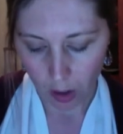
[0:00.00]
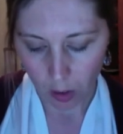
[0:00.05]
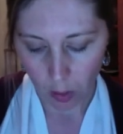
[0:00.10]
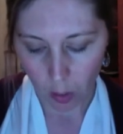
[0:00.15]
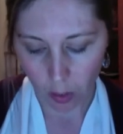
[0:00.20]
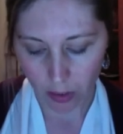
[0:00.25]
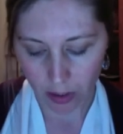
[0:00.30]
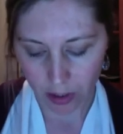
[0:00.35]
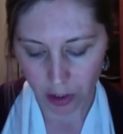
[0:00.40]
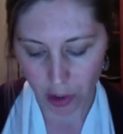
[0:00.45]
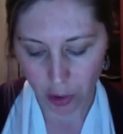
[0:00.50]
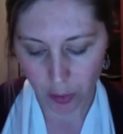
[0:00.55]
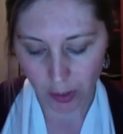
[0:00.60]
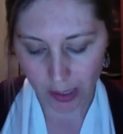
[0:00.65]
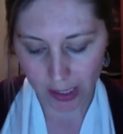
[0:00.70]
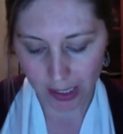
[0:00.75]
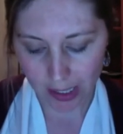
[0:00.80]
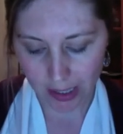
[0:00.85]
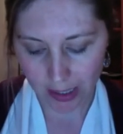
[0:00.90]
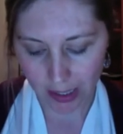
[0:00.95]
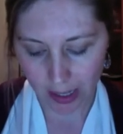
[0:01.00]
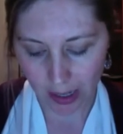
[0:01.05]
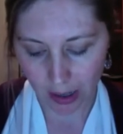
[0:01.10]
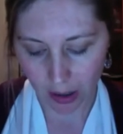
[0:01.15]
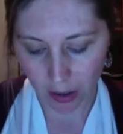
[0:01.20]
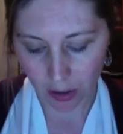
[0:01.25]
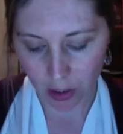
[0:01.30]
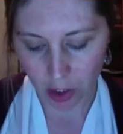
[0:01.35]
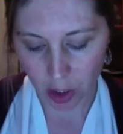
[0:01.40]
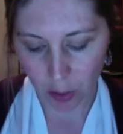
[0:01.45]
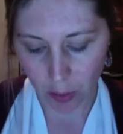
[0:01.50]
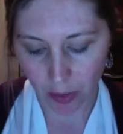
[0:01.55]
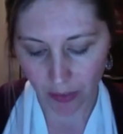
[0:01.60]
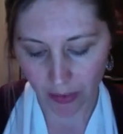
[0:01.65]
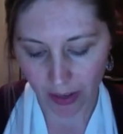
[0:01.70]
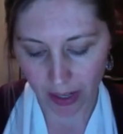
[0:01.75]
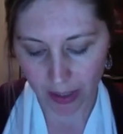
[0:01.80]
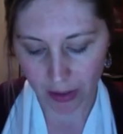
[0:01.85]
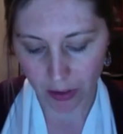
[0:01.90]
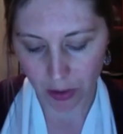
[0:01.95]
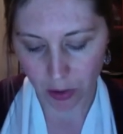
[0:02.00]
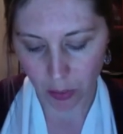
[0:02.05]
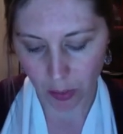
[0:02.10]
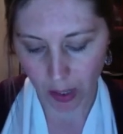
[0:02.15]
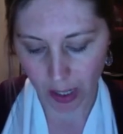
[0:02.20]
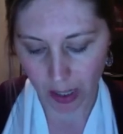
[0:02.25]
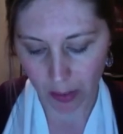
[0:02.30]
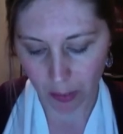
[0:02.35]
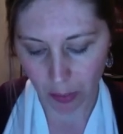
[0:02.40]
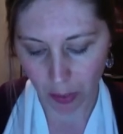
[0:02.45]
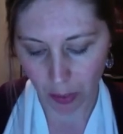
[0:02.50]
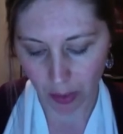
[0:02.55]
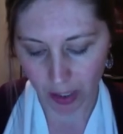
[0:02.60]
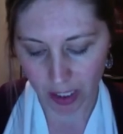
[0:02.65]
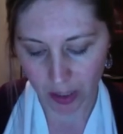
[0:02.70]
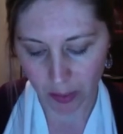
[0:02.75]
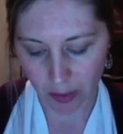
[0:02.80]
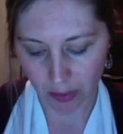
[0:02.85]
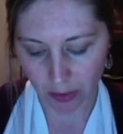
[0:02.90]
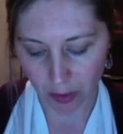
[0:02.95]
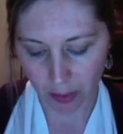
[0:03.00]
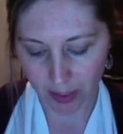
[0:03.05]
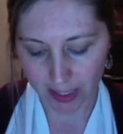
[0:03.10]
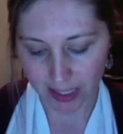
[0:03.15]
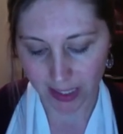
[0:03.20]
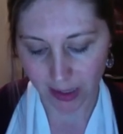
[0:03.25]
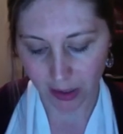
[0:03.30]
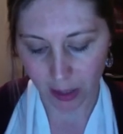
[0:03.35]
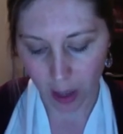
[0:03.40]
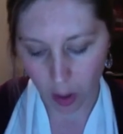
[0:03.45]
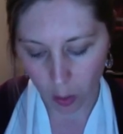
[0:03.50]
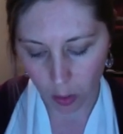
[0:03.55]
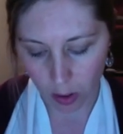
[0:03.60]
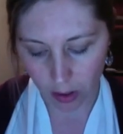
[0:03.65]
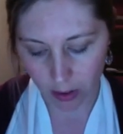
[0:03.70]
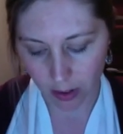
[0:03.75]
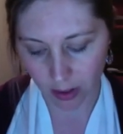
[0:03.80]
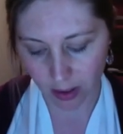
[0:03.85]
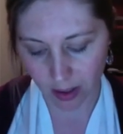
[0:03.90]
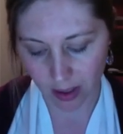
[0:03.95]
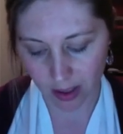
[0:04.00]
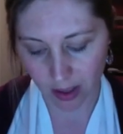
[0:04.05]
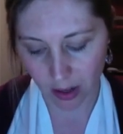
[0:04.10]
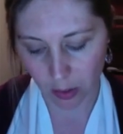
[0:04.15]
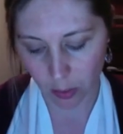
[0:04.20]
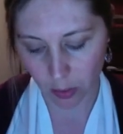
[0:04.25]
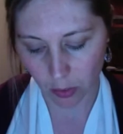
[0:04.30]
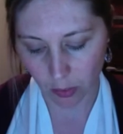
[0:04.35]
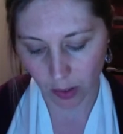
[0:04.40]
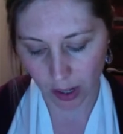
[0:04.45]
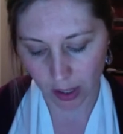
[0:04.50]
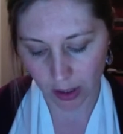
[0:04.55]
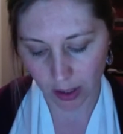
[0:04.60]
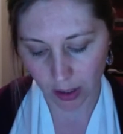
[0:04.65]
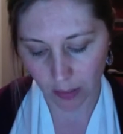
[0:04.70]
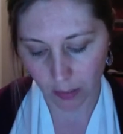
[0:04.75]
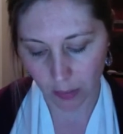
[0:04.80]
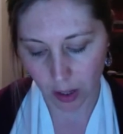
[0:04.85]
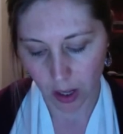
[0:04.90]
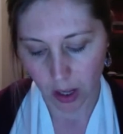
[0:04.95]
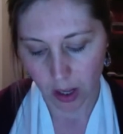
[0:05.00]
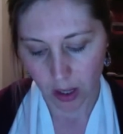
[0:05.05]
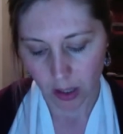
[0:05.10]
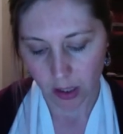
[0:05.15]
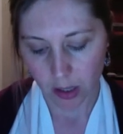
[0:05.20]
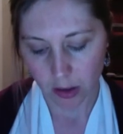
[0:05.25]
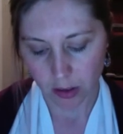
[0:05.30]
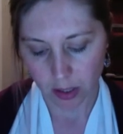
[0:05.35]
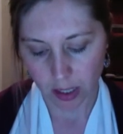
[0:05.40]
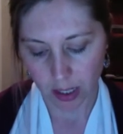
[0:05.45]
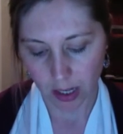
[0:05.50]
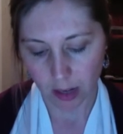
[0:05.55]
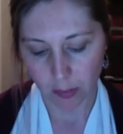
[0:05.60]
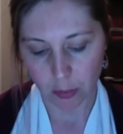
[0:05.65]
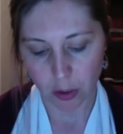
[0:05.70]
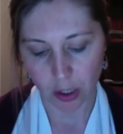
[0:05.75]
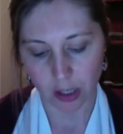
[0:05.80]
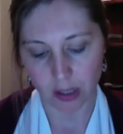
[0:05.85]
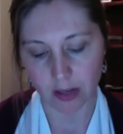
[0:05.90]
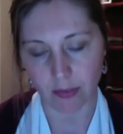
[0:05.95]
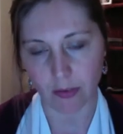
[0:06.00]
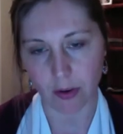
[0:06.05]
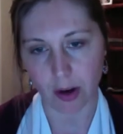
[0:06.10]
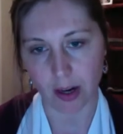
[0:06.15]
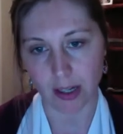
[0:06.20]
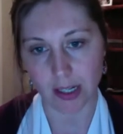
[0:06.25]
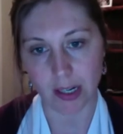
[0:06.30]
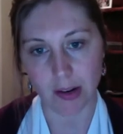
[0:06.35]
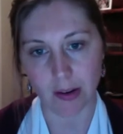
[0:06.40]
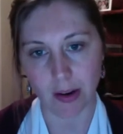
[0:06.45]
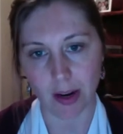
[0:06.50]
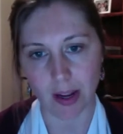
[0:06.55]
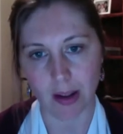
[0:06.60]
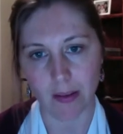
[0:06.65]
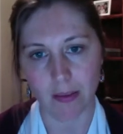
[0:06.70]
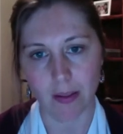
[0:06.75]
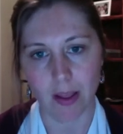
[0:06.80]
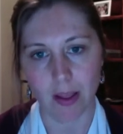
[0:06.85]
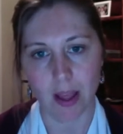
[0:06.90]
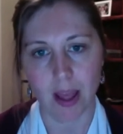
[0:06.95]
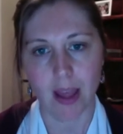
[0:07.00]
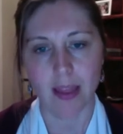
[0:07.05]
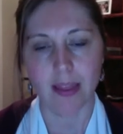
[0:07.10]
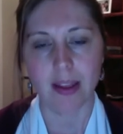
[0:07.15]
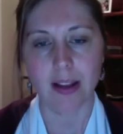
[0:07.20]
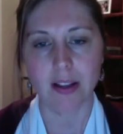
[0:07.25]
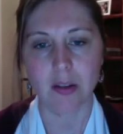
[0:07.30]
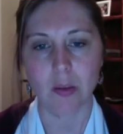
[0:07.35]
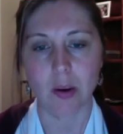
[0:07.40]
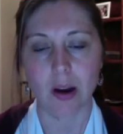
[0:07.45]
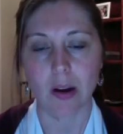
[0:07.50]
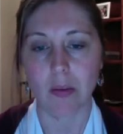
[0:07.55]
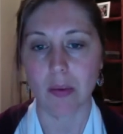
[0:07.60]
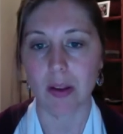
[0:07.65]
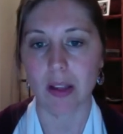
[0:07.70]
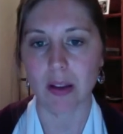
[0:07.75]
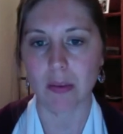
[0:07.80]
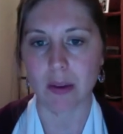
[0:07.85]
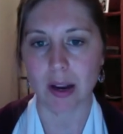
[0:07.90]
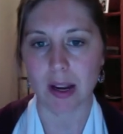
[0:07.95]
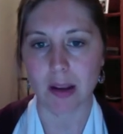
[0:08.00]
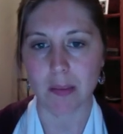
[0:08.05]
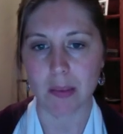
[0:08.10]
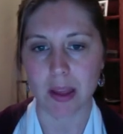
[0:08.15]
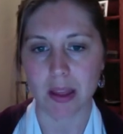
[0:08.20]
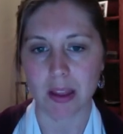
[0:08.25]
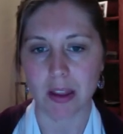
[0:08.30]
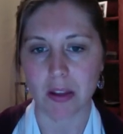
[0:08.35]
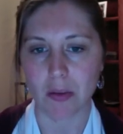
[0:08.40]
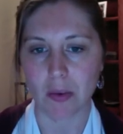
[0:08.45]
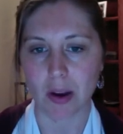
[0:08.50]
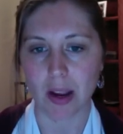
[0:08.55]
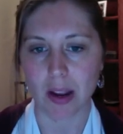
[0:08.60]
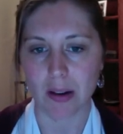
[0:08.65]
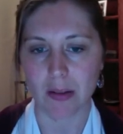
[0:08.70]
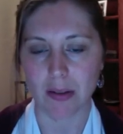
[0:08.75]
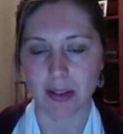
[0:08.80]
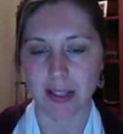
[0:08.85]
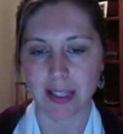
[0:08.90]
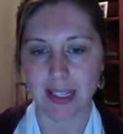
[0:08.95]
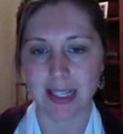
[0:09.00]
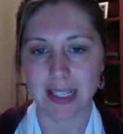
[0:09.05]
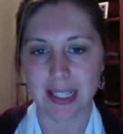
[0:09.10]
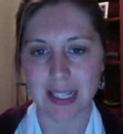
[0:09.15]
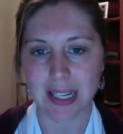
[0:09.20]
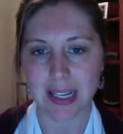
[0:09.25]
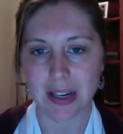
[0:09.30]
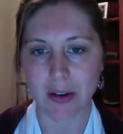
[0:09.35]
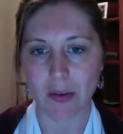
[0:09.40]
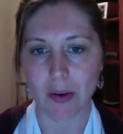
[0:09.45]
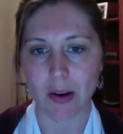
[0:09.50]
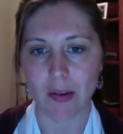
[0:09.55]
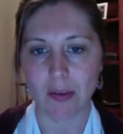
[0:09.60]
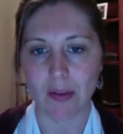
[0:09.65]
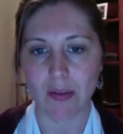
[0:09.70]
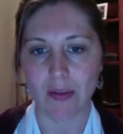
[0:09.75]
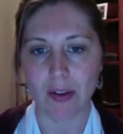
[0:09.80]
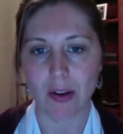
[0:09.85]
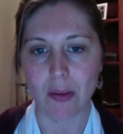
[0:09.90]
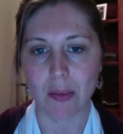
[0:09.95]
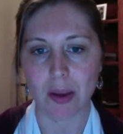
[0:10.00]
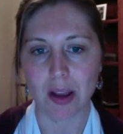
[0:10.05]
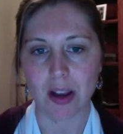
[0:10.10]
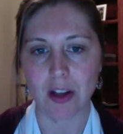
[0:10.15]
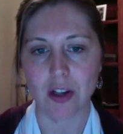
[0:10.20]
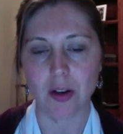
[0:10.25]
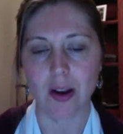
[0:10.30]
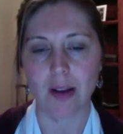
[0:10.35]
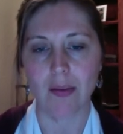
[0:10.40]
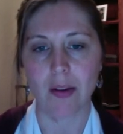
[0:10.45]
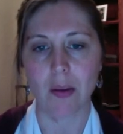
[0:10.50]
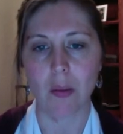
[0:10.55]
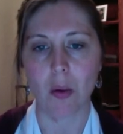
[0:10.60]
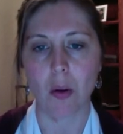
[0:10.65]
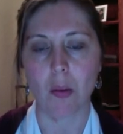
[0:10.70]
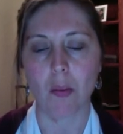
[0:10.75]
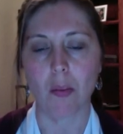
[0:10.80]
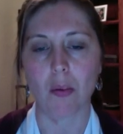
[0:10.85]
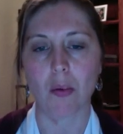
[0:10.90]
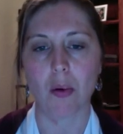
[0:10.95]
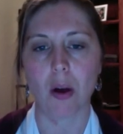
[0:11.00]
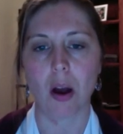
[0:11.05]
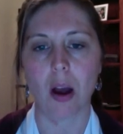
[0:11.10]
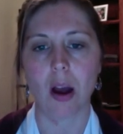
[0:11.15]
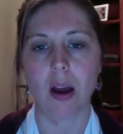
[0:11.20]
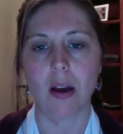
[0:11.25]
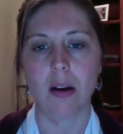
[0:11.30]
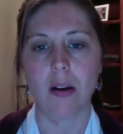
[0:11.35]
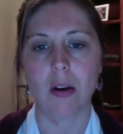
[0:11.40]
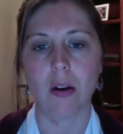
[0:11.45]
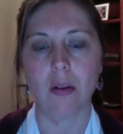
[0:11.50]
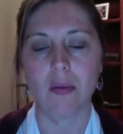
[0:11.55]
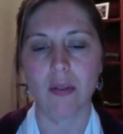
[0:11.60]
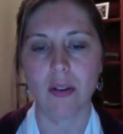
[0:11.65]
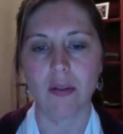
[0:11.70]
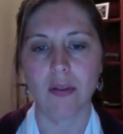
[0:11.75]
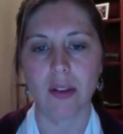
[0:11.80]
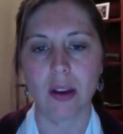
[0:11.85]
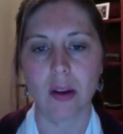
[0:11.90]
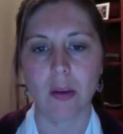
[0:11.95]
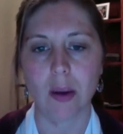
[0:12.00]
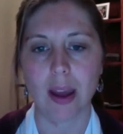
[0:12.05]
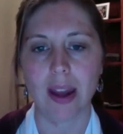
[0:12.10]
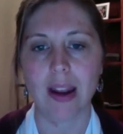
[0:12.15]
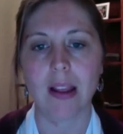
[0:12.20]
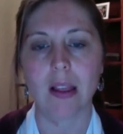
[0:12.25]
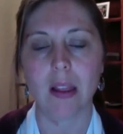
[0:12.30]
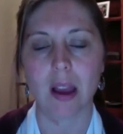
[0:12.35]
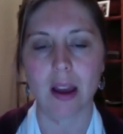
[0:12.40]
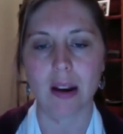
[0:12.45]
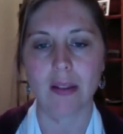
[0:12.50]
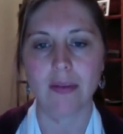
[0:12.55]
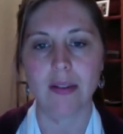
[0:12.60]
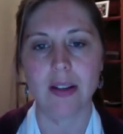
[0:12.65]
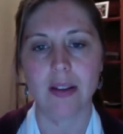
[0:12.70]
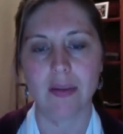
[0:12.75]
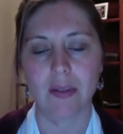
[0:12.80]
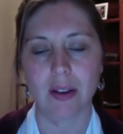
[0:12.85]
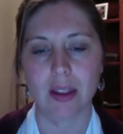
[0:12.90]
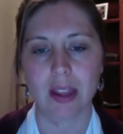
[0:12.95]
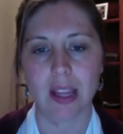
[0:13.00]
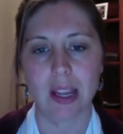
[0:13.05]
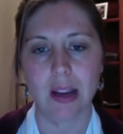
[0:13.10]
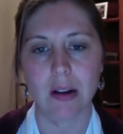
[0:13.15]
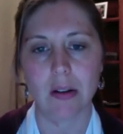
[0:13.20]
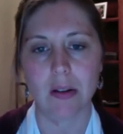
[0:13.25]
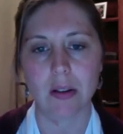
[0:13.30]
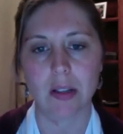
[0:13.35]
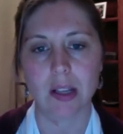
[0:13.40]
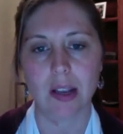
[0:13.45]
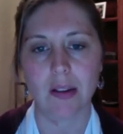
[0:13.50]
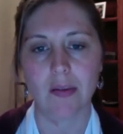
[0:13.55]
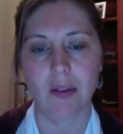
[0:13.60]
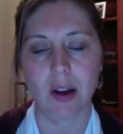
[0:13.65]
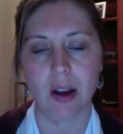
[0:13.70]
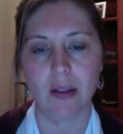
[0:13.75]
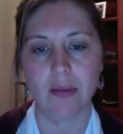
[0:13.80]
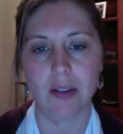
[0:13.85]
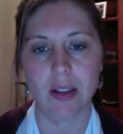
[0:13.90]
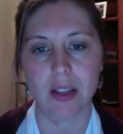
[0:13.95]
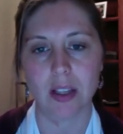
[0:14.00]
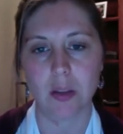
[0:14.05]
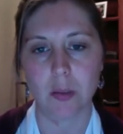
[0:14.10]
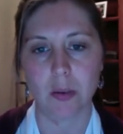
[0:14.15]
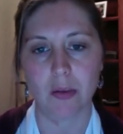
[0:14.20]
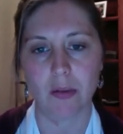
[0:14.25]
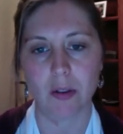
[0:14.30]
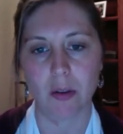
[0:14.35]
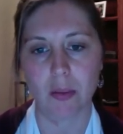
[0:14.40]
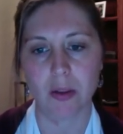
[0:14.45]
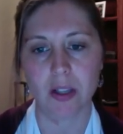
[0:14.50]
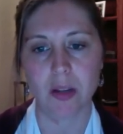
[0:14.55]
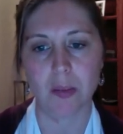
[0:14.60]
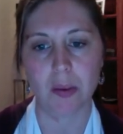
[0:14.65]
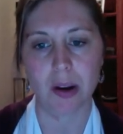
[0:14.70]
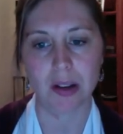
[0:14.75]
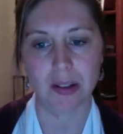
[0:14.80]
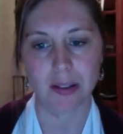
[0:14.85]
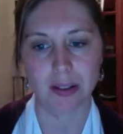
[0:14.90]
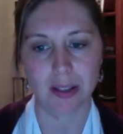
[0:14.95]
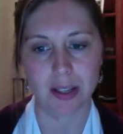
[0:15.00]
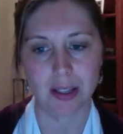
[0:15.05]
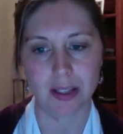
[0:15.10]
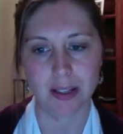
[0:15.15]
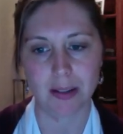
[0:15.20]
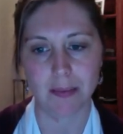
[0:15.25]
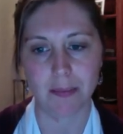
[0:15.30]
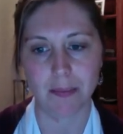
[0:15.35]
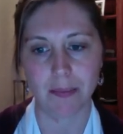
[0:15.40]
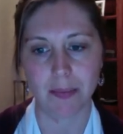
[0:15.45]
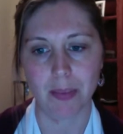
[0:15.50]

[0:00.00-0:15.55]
Or the strictness error, supervisors rate employees' performance lower than they would rate them using objective criteria. That's why I really recommend the 360-degree review, because you have a more broad overview and a lot of different thinkers involved in this performance appraisal system.